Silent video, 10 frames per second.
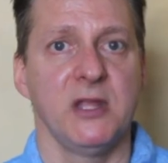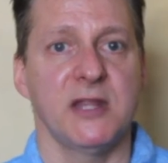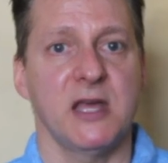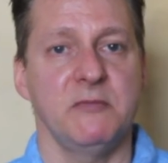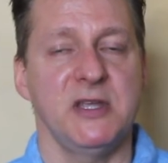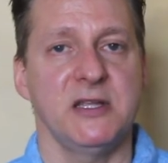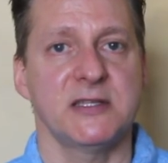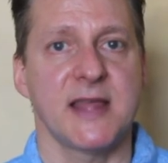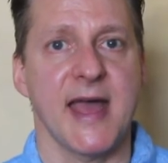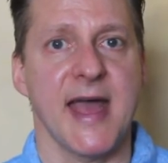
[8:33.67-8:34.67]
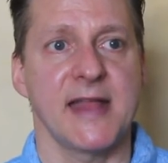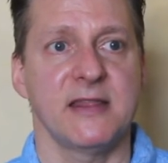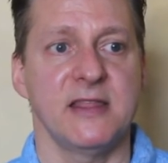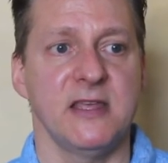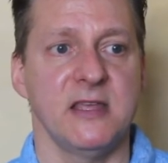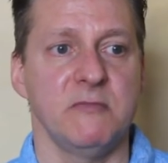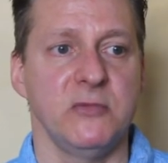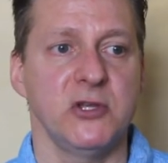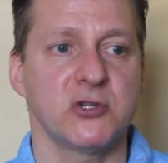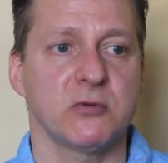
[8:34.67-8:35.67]
That means that the
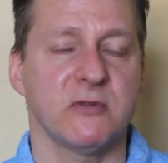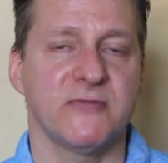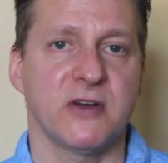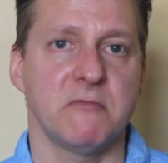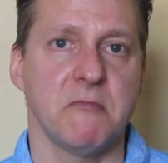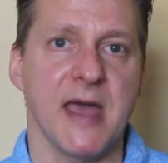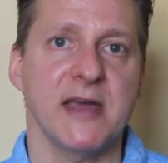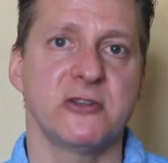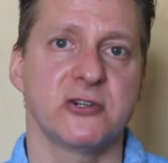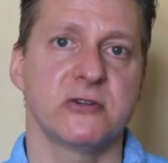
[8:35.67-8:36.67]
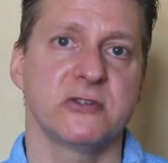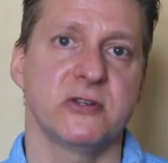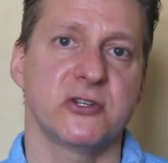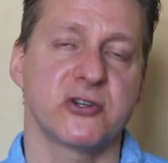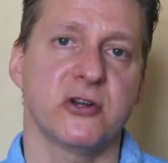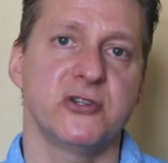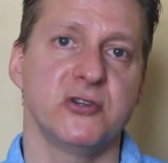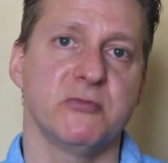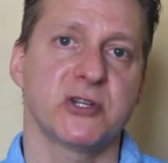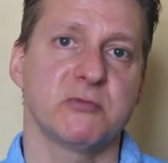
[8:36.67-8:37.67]
mutual fund manager is going to charge
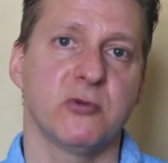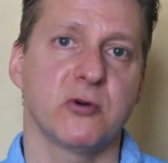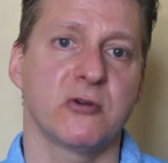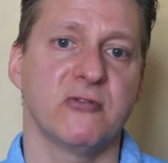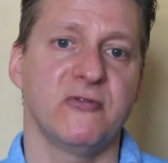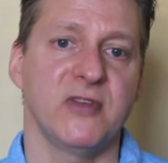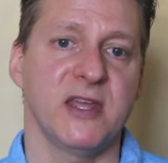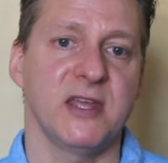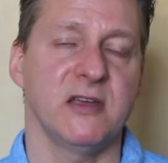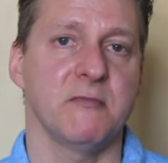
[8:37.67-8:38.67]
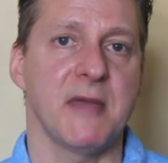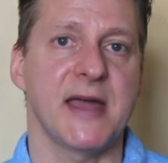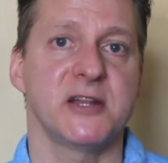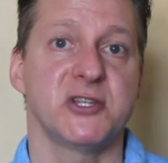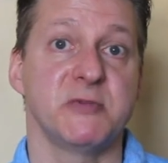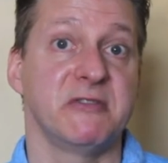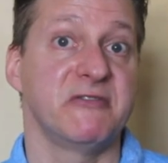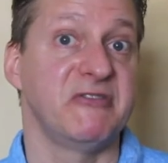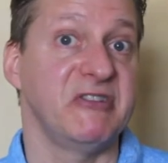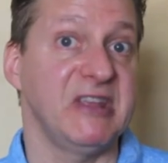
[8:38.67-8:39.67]
you much more of a management
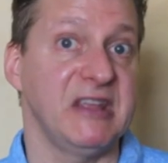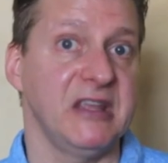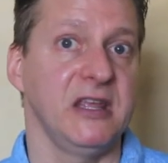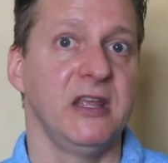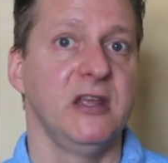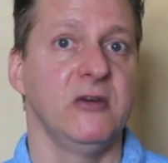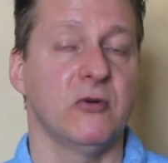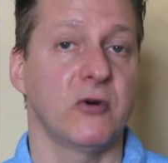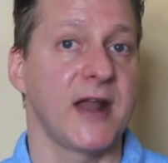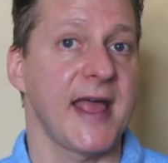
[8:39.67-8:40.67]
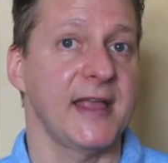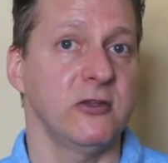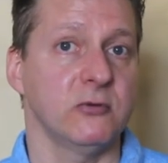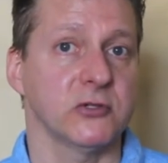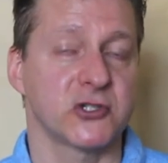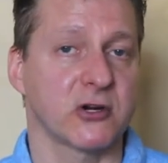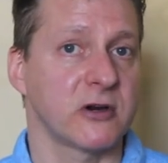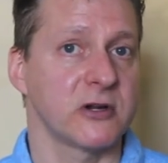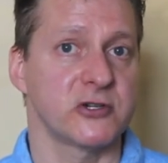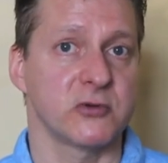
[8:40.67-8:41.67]
fee or an annual
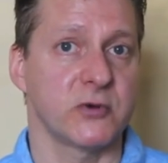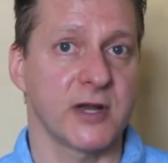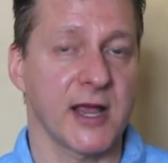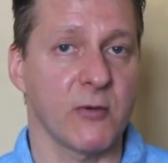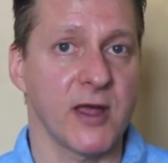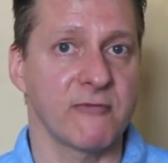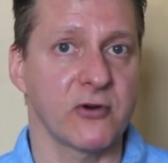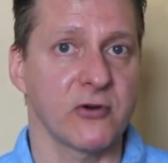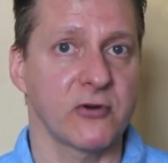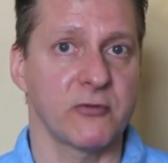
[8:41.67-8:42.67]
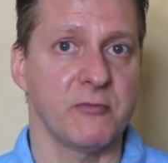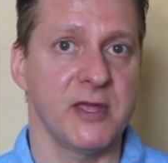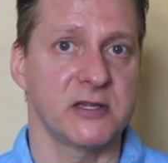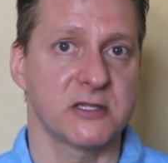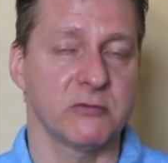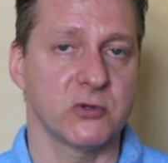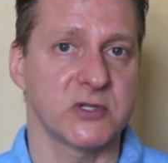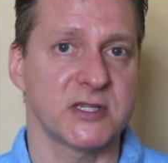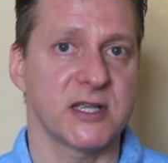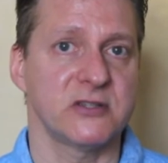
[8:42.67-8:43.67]
charge, or however makes the
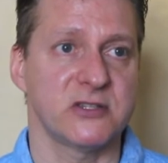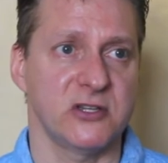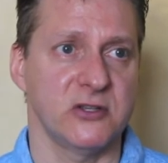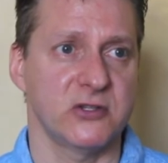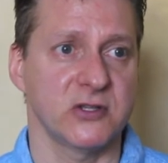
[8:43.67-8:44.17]
most sense to you.